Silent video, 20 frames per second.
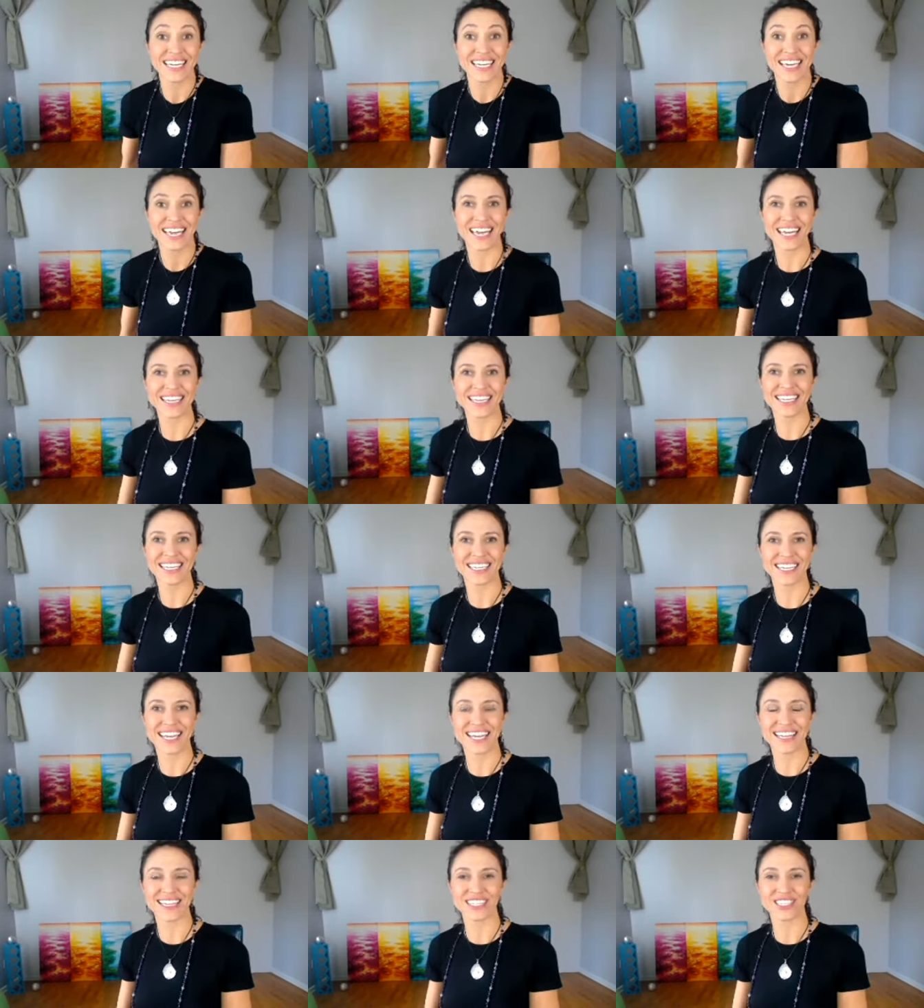And then
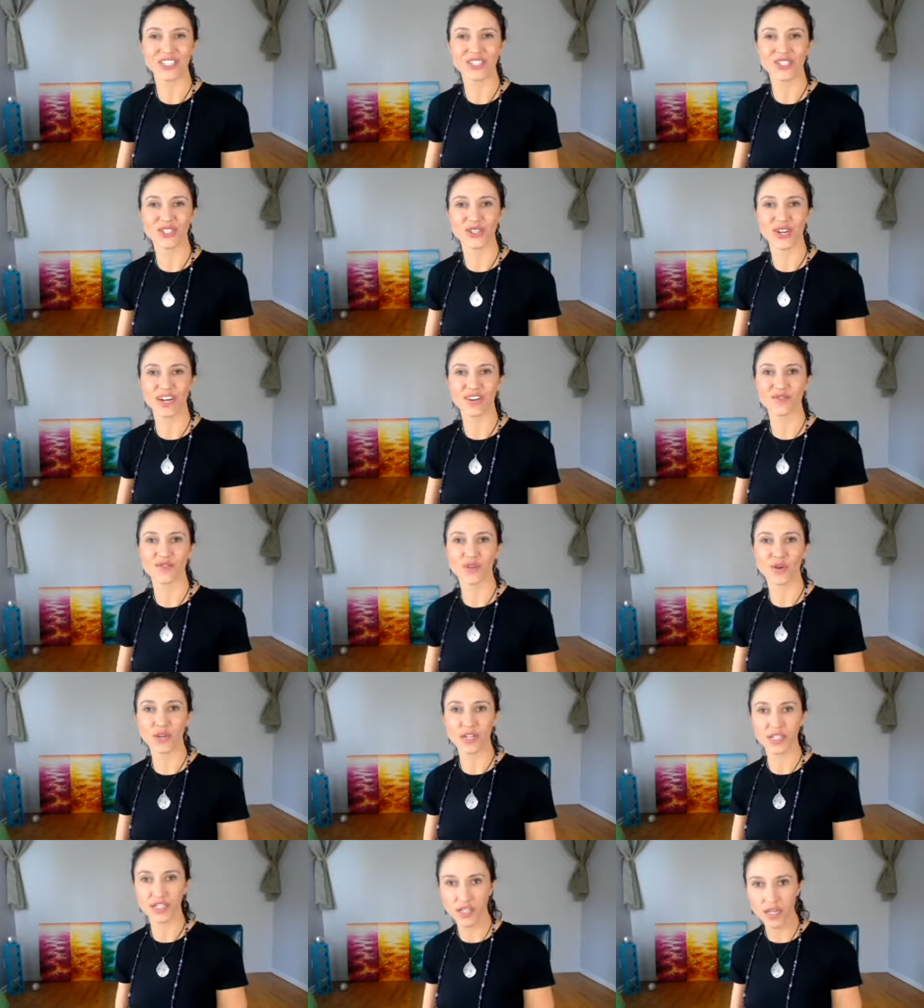and then just try to
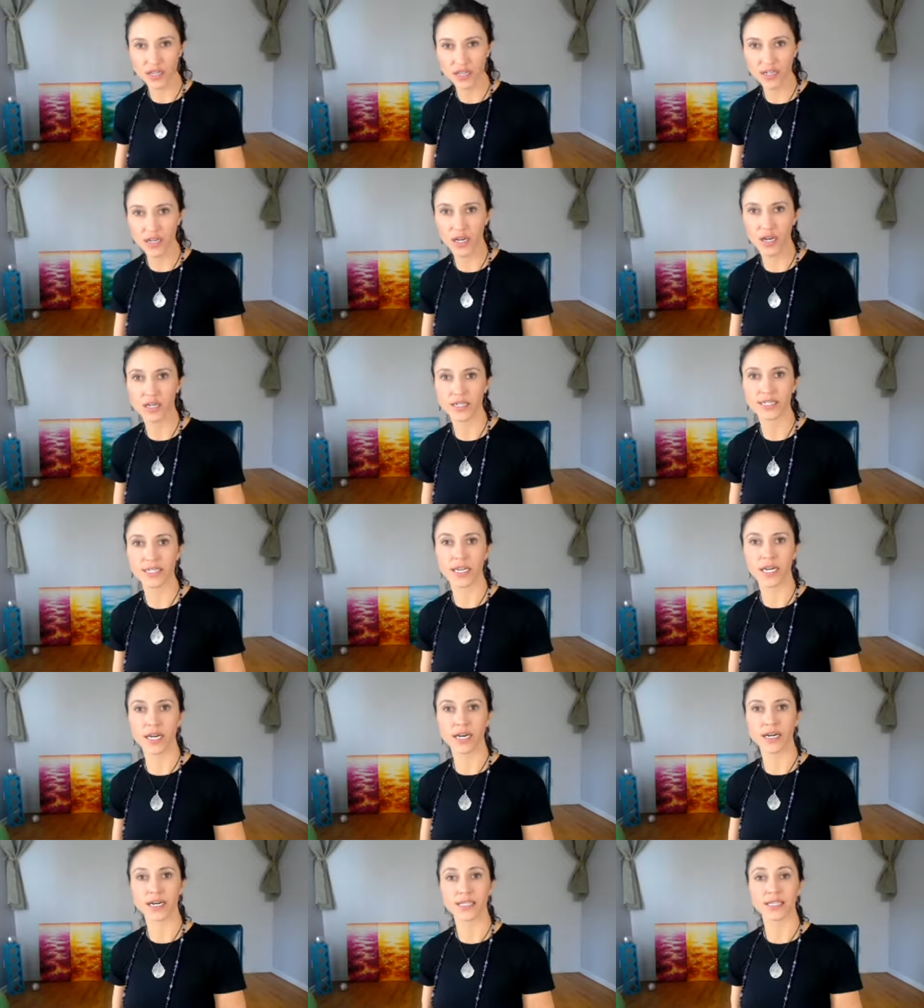focus on on uh,